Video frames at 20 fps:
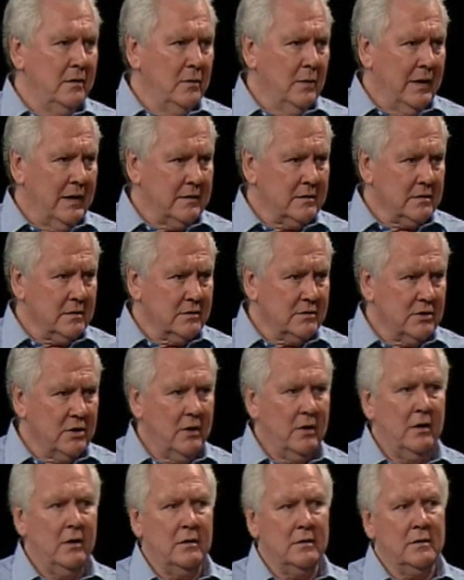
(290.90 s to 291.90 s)
you ask a
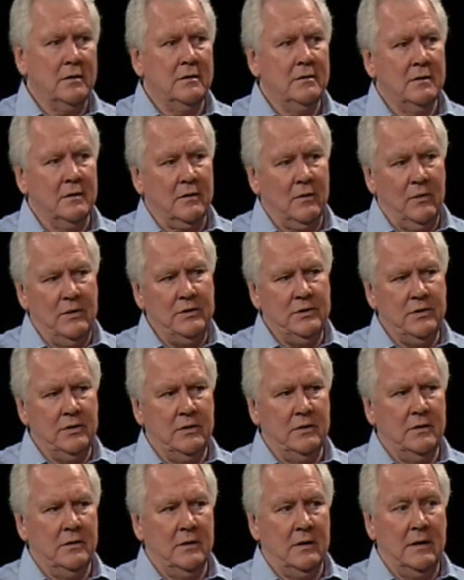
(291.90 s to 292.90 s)
child a
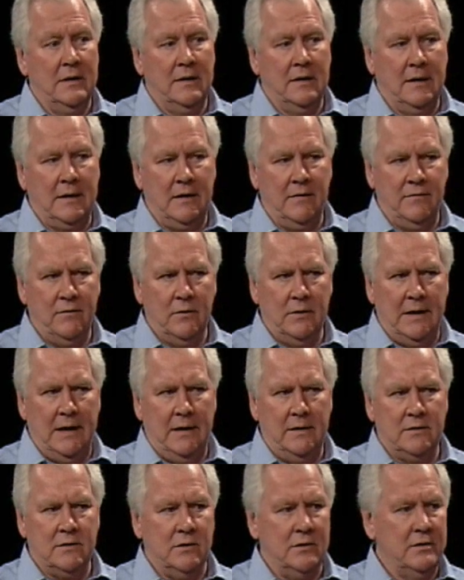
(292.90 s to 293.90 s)
question, they give you an
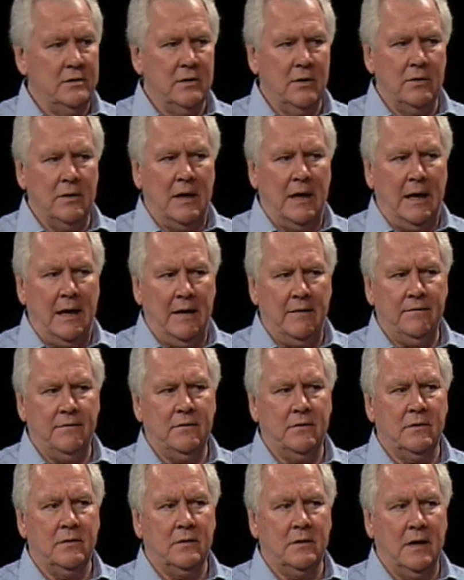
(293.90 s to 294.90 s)
answer. You don't have
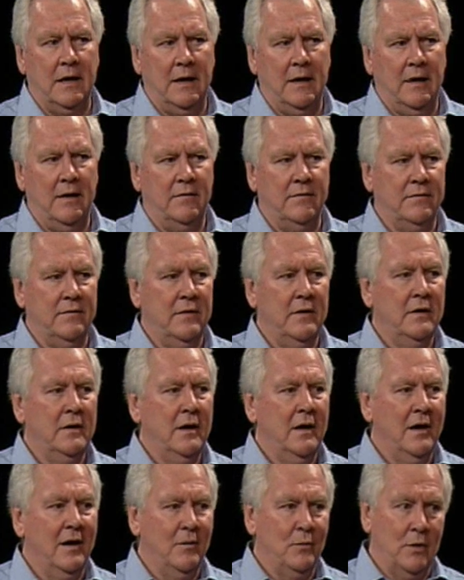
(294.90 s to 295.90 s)
to have
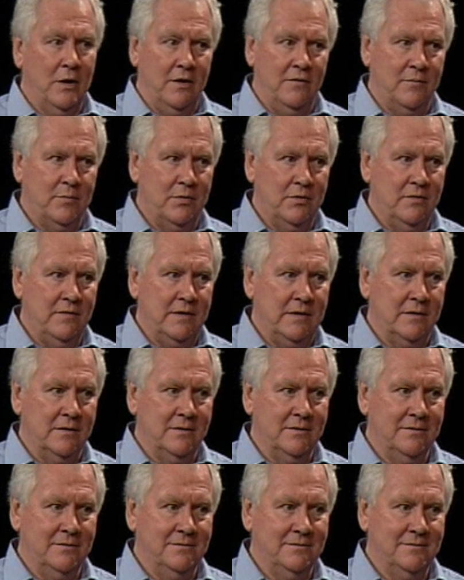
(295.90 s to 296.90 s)
a way of proving it.